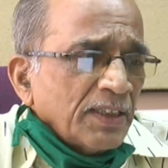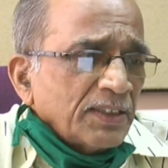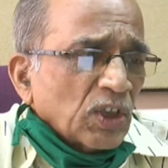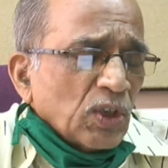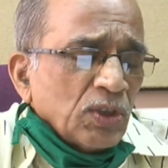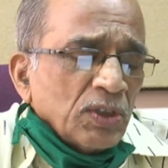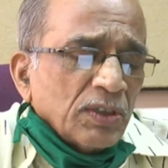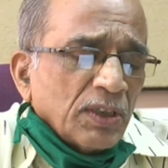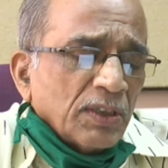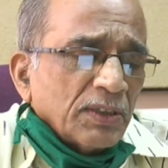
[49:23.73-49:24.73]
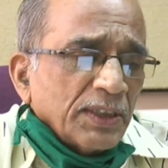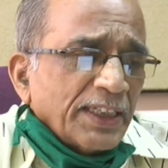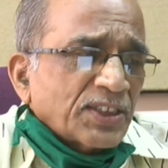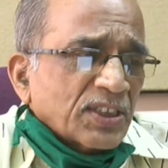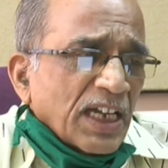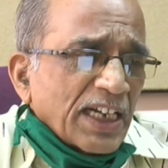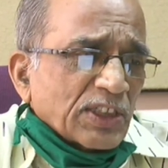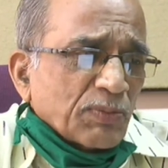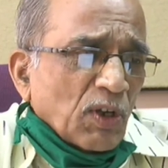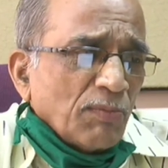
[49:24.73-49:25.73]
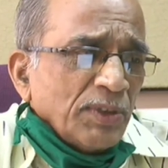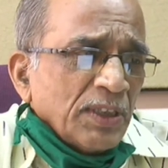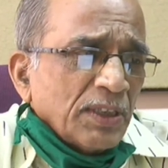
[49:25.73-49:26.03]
So it starts from